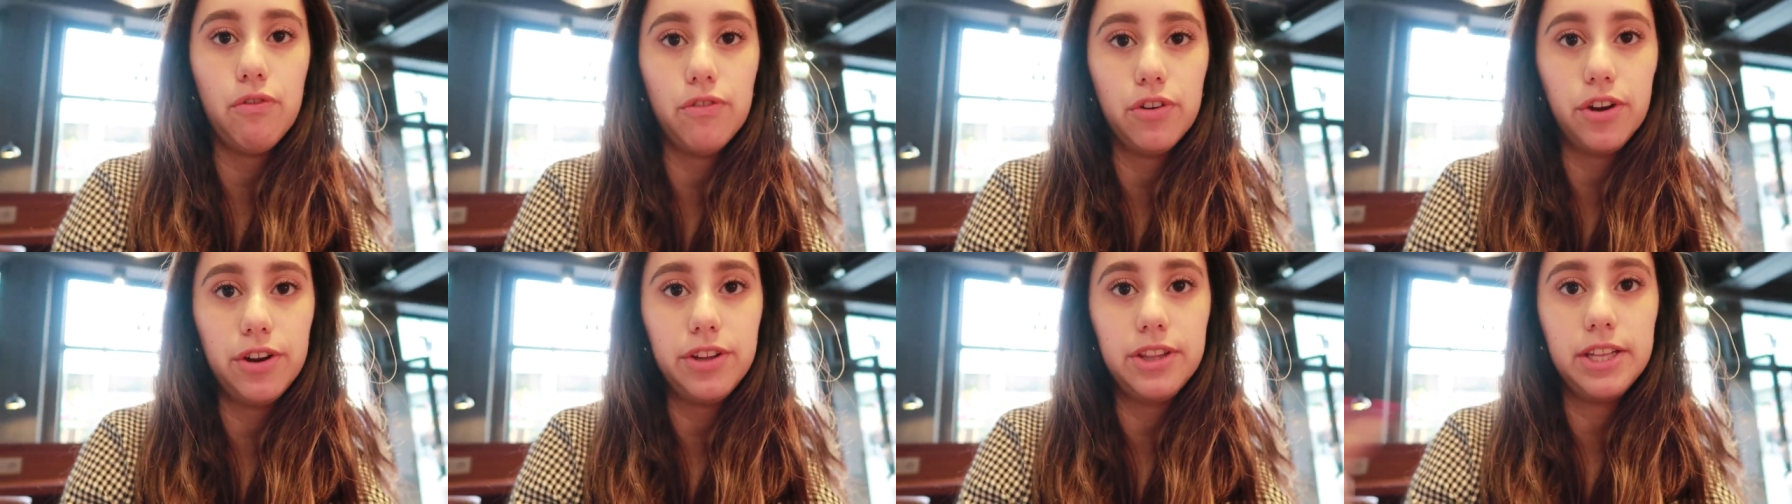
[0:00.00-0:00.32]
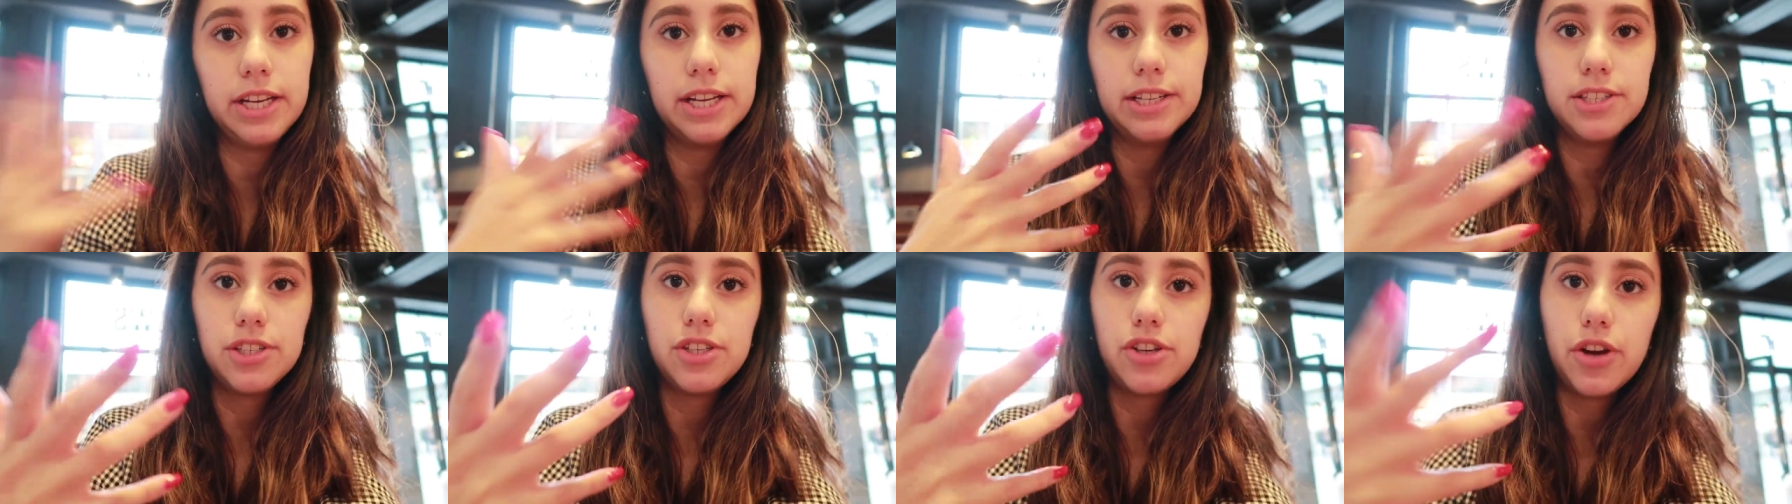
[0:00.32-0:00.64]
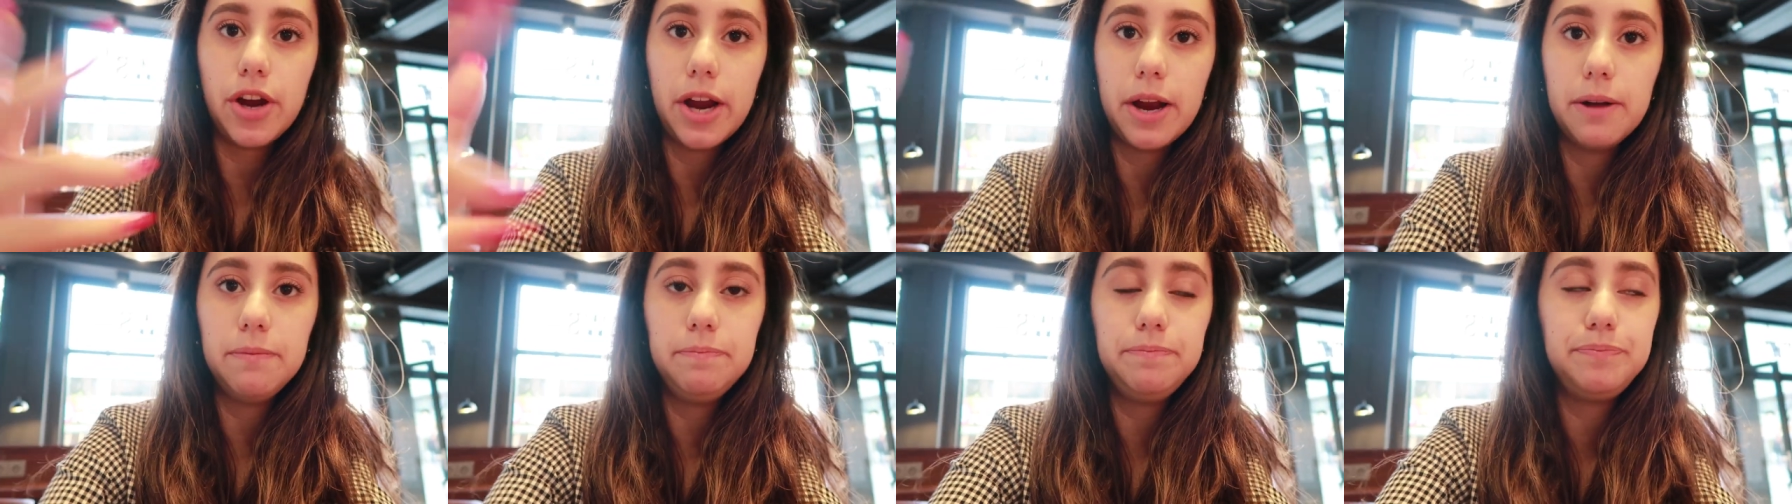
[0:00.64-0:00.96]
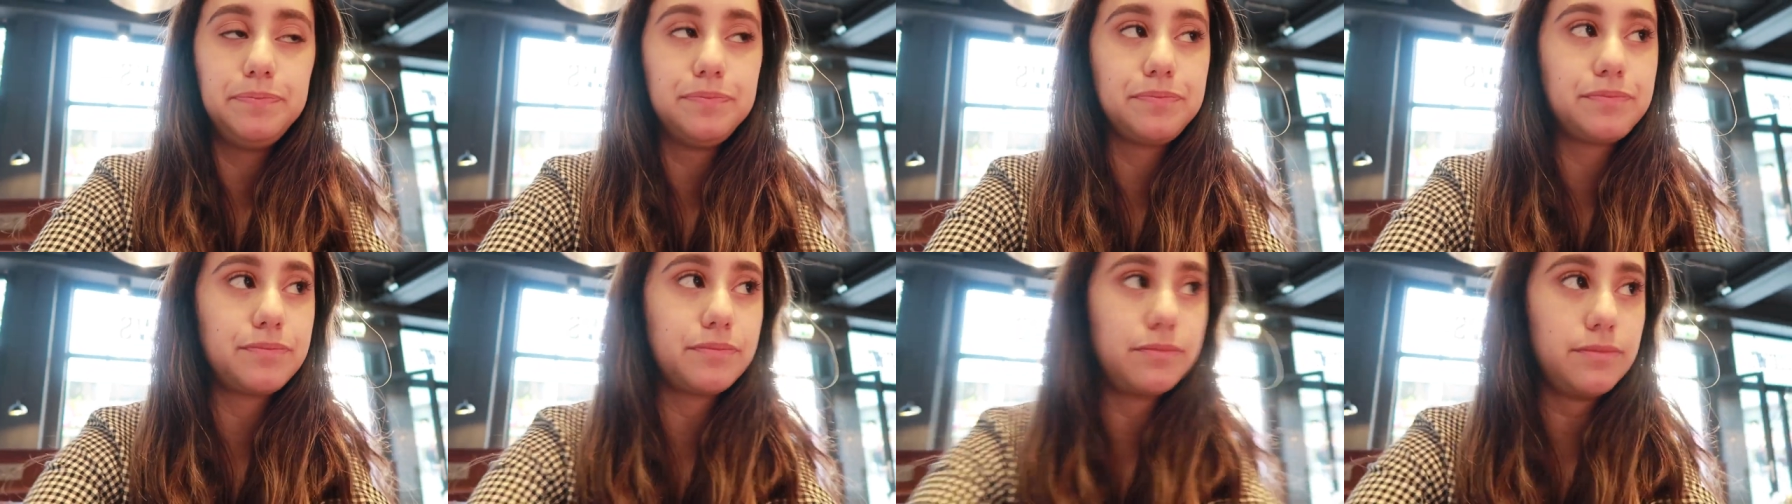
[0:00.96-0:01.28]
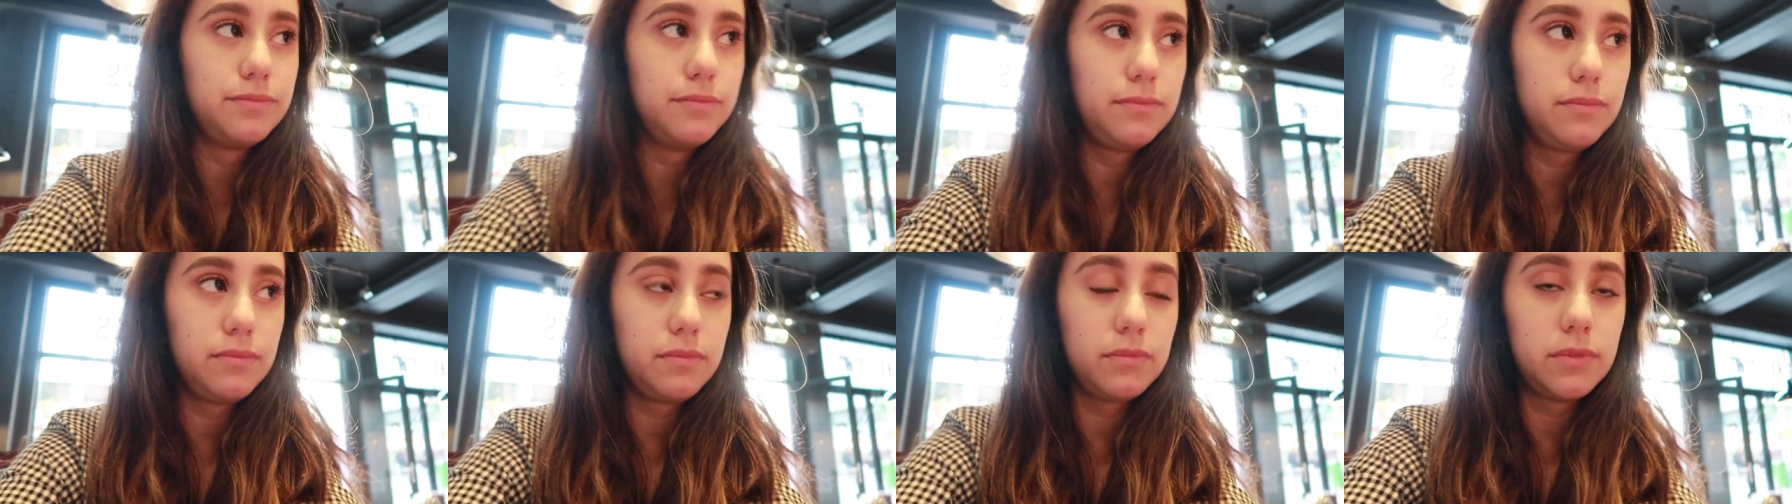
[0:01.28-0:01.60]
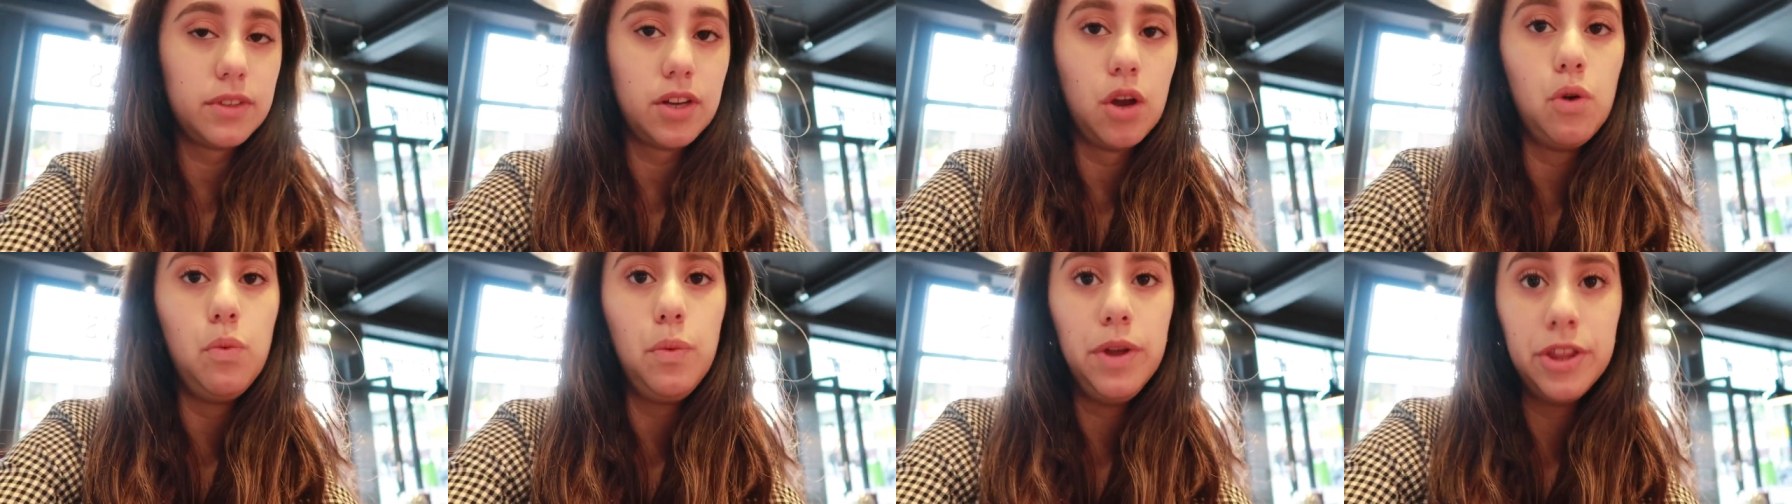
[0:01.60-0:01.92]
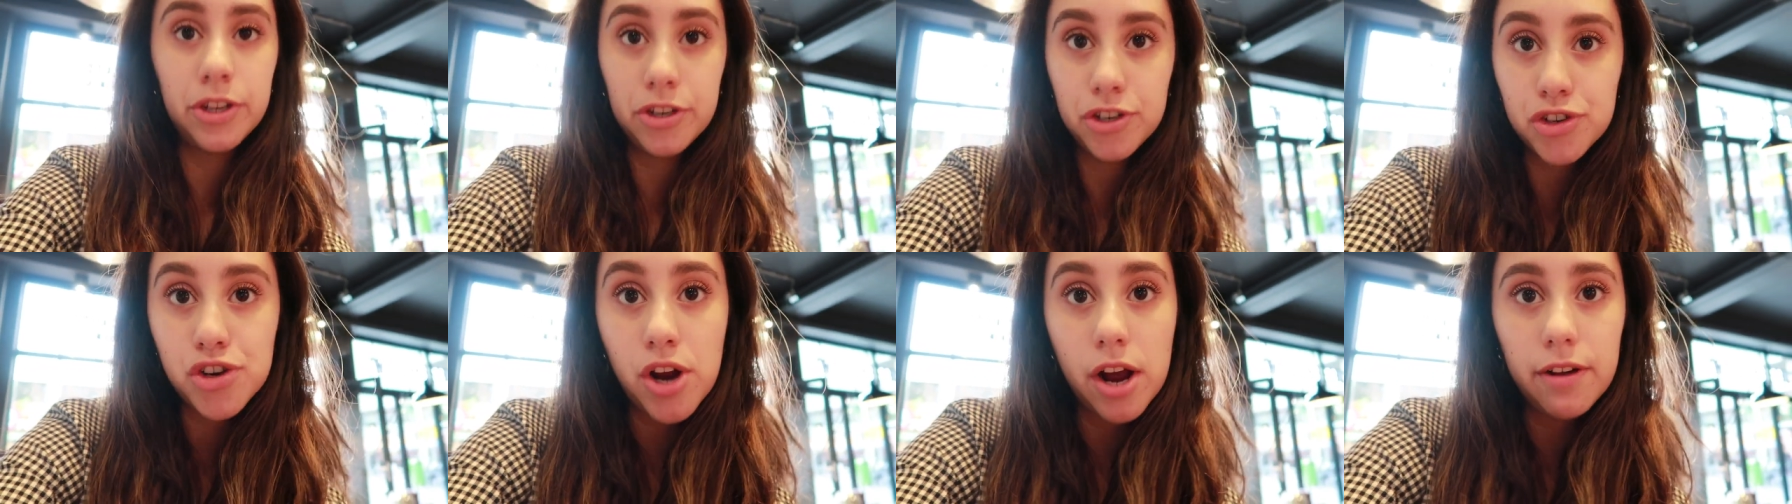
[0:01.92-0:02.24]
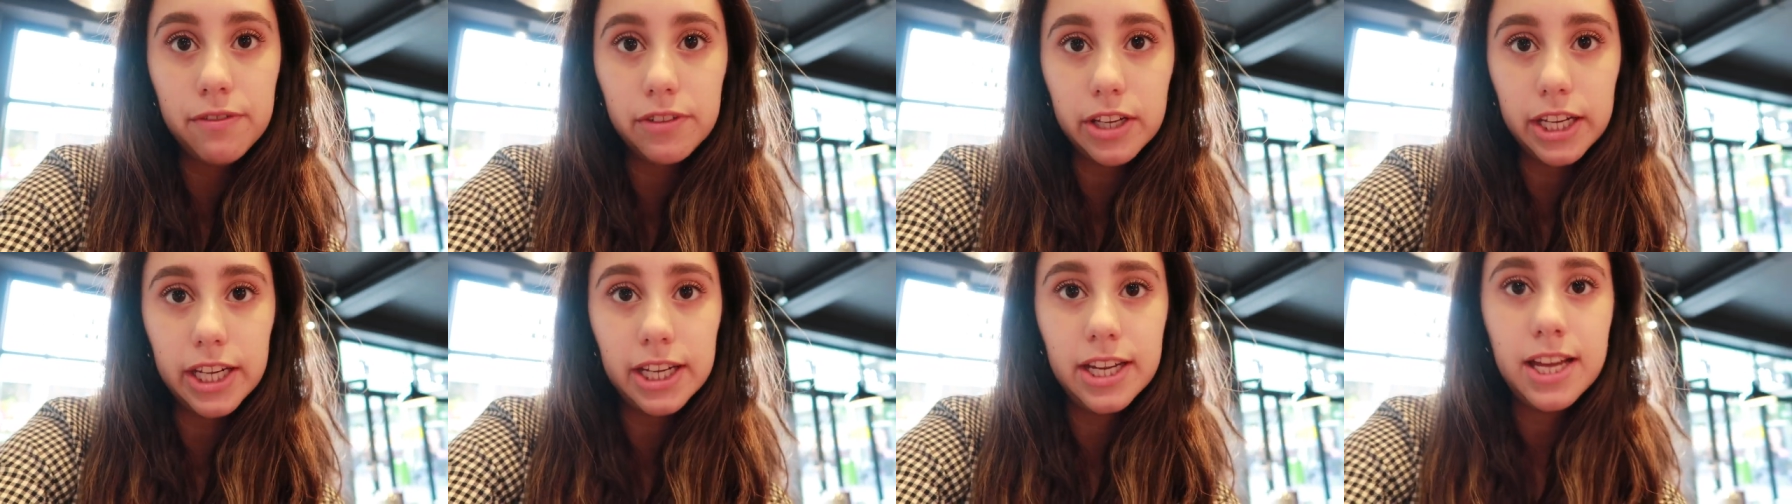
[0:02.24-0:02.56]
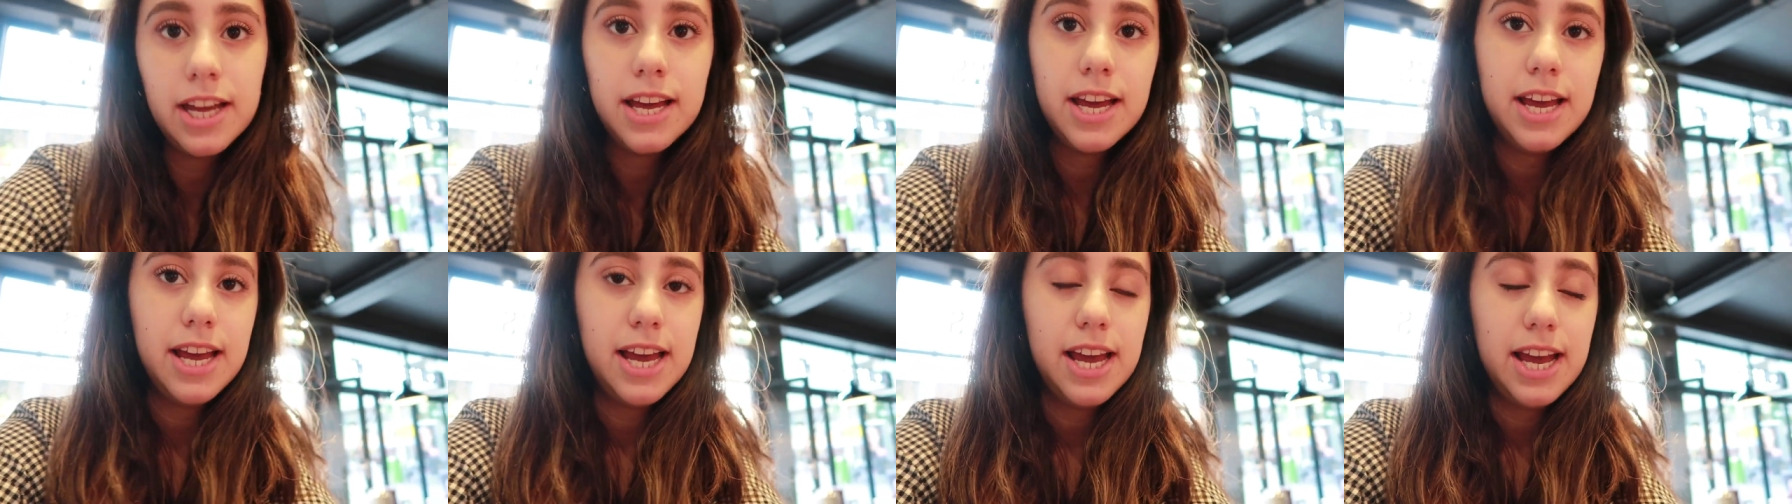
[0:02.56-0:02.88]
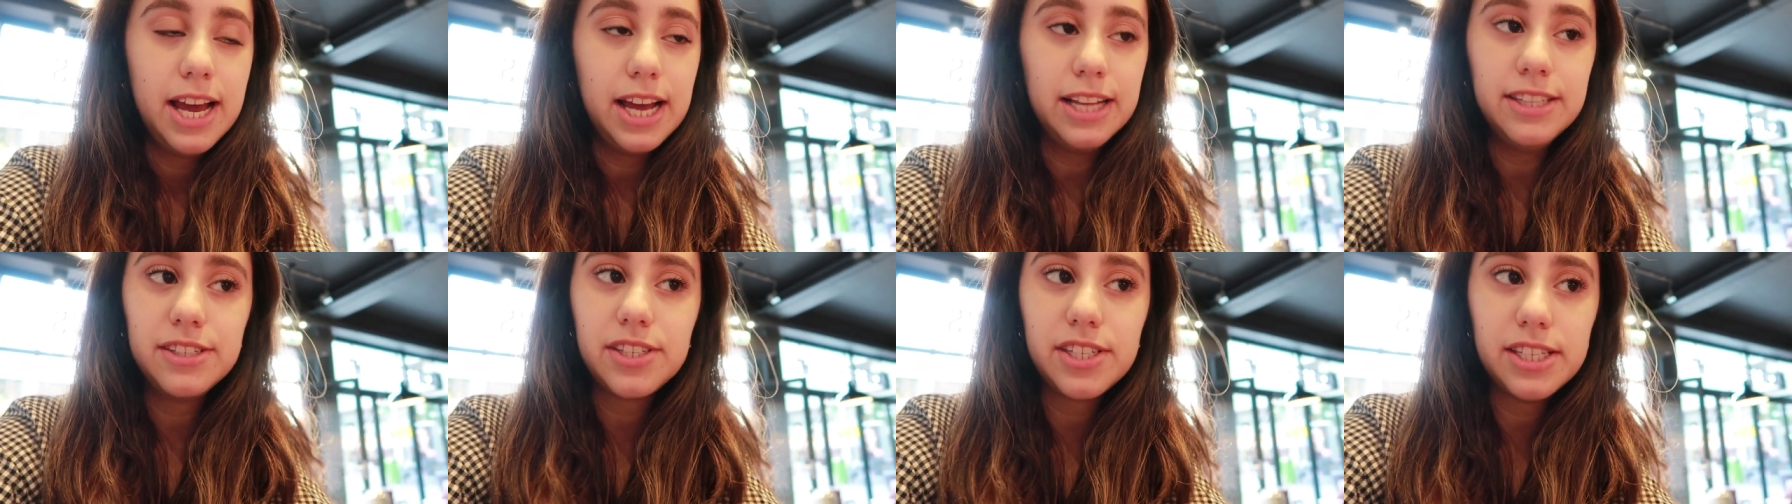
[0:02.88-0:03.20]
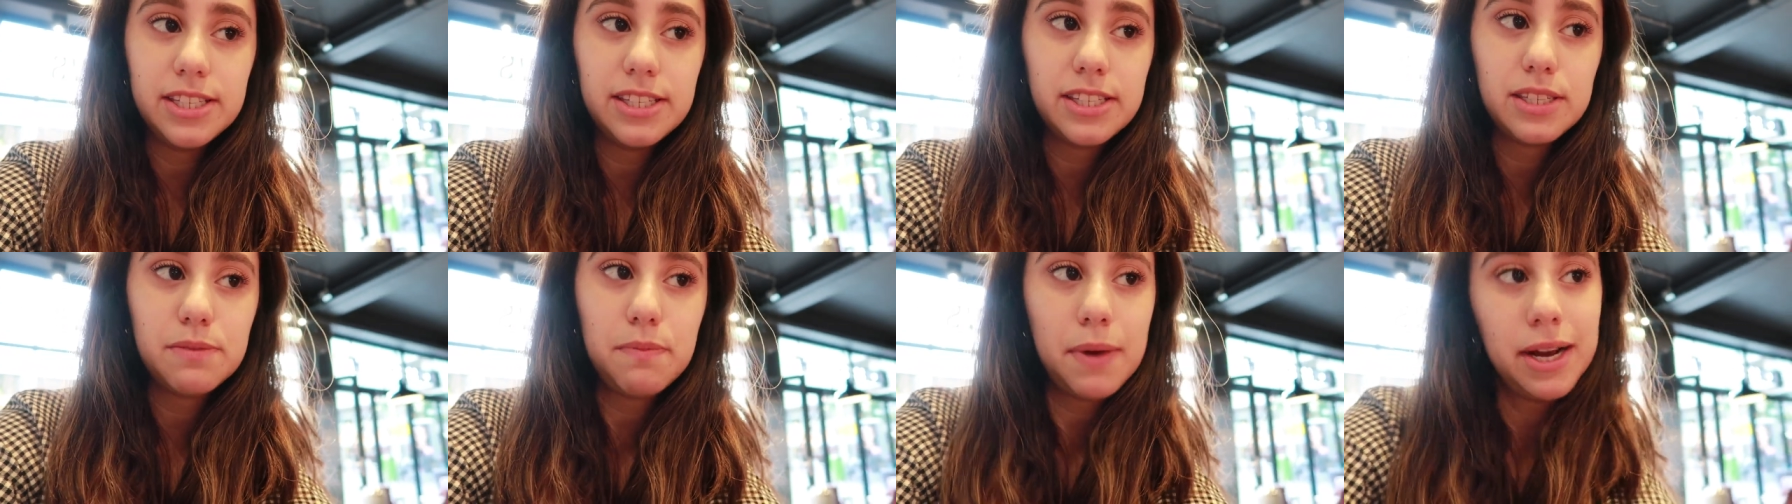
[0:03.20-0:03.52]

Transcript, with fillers: over the Instagram when they're traveling and since